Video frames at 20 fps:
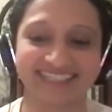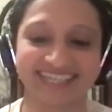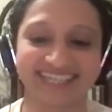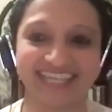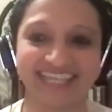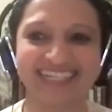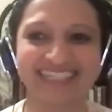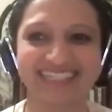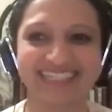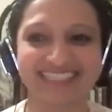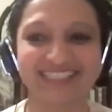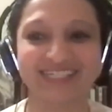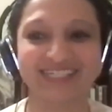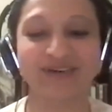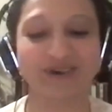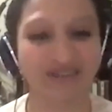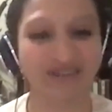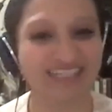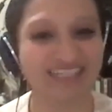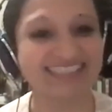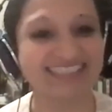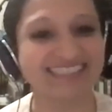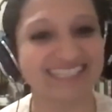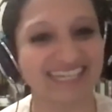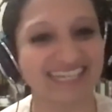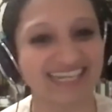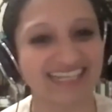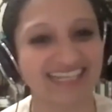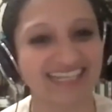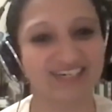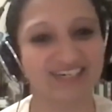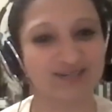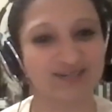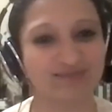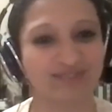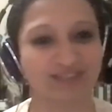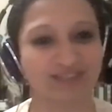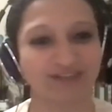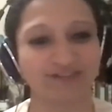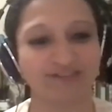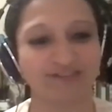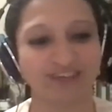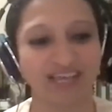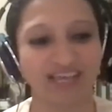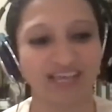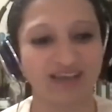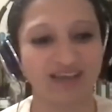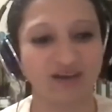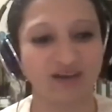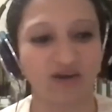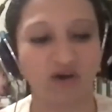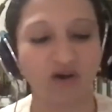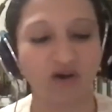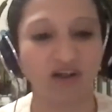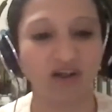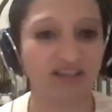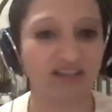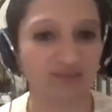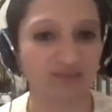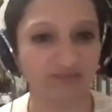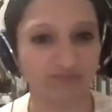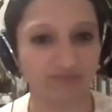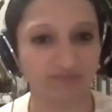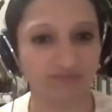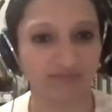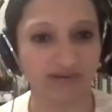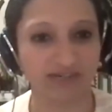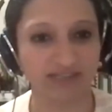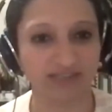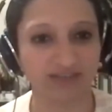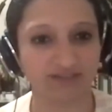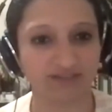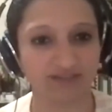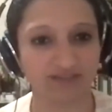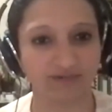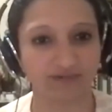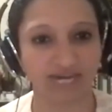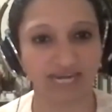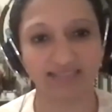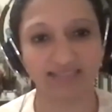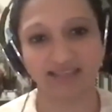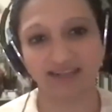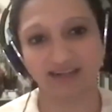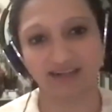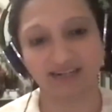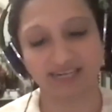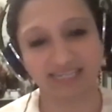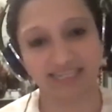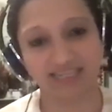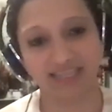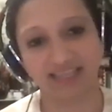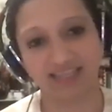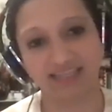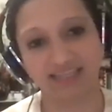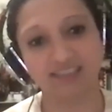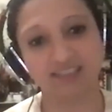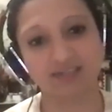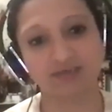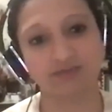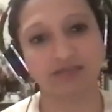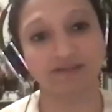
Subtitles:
it is so holistic in terms of all the parts of the brain that are engaged.